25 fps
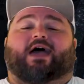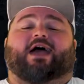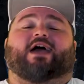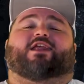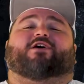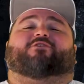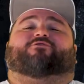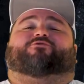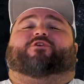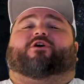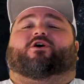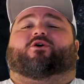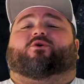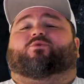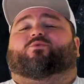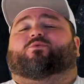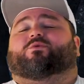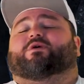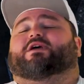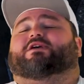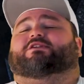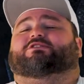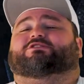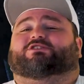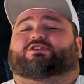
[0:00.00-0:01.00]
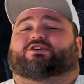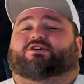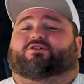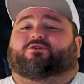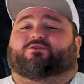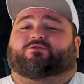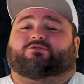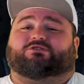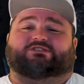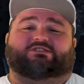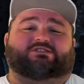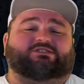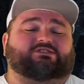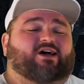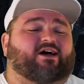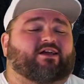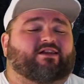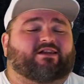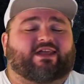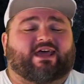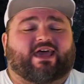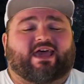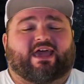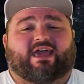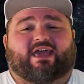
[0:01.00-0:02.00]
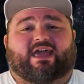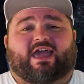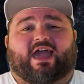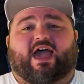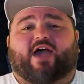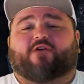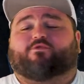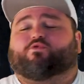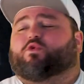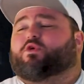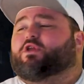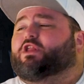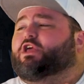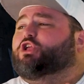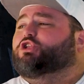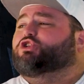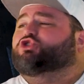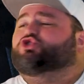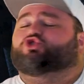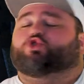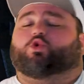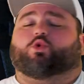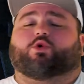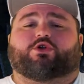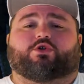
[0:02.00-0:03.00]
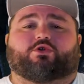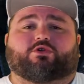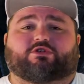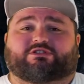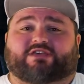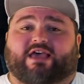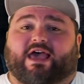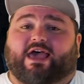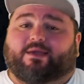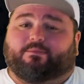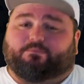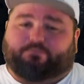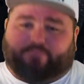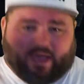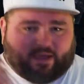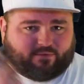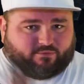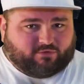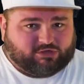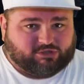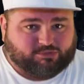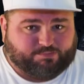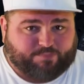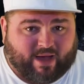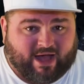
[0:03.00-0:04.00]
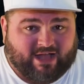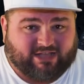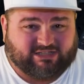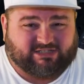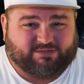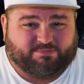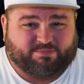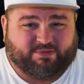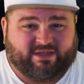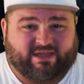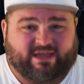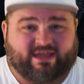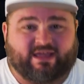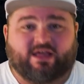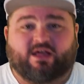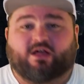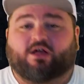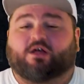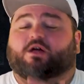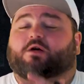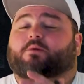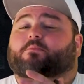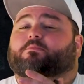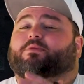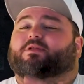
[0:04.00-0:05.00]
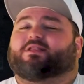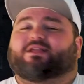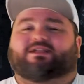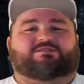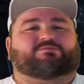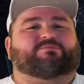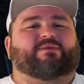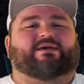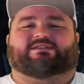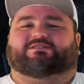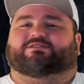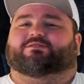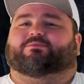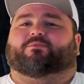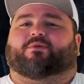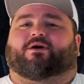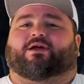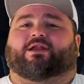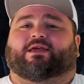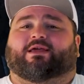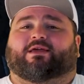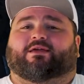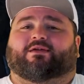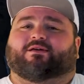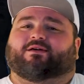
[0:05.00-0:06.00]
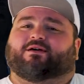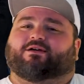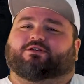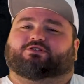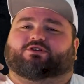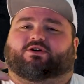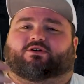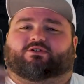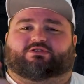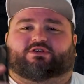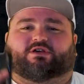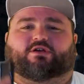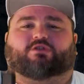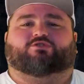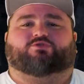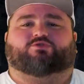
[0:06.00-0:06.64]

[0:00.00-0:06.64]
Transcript: NFL week 2, Sunday. Everyone enjoy your day, bet responsibly, but let's make some money. I'll talk to you on